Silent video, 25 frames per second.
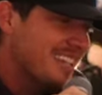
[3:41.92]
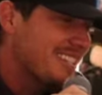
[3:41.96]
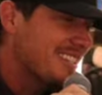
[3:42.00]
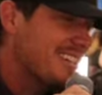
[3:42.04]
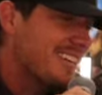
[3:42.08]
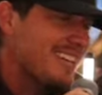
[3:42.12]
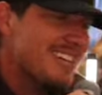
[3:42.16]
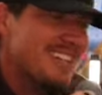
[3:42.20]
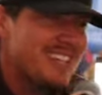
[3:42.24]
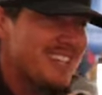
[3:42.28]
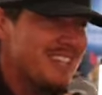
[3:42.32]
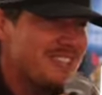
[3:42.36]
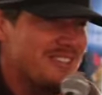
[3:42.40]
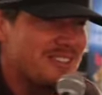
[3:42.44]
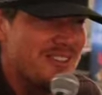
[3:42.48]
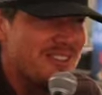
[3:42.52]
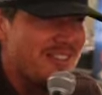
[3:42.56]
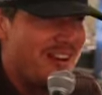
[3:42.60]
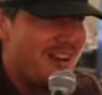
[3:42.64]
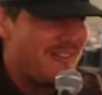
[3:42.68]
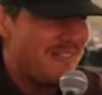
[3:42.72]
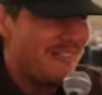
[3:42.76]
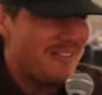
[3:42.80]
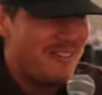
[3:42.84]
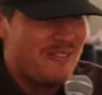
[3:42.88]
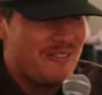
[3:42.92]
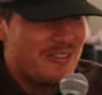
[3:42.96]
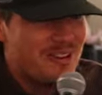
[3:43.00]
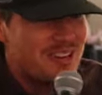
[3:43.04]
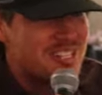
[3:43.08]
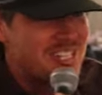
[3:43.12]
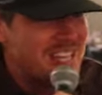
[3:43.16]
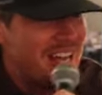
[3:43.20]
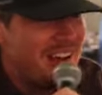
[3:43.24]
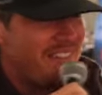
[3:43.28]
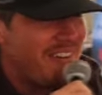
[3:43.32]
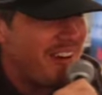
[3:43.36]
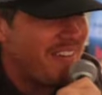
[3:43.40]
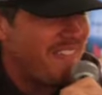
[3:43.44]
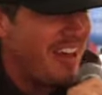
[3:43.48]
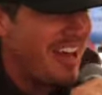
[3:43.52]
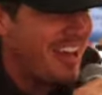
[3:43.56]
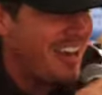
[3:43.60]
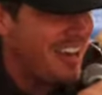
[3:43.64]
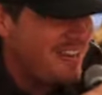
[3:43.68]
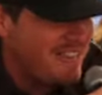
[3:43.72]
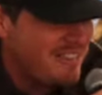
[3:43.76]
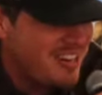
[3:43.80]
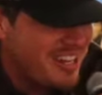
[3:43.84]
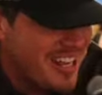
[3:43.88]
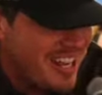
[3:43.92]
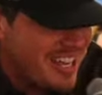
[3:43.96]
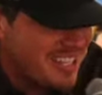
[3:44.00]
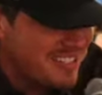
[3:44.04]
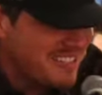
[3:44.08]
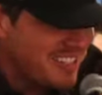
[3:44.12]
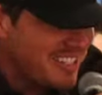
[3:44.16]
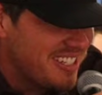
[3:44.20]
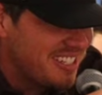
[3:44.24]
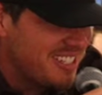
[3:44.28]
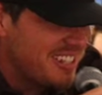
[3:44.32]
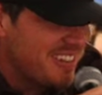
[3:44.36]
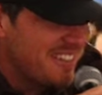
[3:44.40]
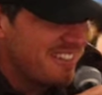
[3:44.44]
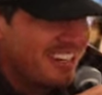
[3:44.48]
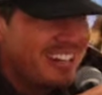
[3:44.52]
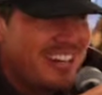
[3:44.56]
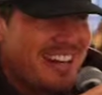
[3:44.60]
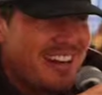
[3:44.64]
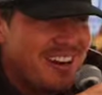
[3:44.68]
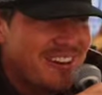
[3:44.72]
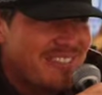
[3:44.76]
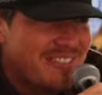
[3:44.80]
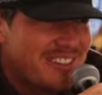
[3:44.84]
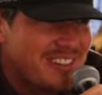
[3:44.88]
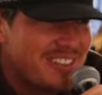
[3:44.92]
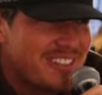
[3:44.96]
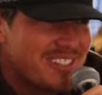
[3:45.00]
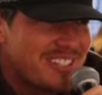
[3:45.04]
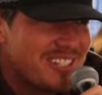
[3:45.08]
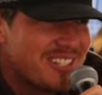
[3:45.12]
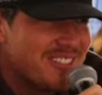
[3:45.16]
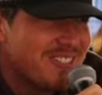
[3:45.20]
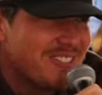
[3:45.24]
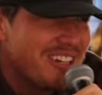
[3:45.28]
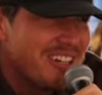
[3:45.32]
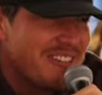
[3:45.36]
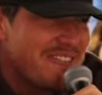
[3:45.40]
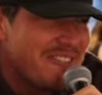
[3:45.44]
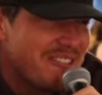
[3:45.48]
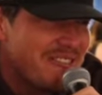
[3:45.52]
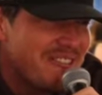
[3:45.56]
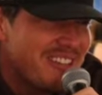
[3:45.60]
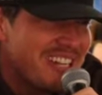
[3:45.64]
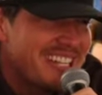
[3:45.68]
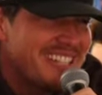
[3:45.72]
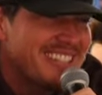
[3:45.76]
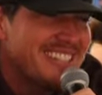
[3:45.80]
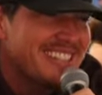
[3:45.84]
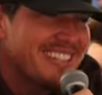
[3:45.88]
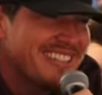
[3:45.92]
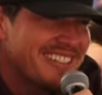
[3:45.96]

this is one of my first time I've had anybody ask me this stuff in an interview. This is fun for me too.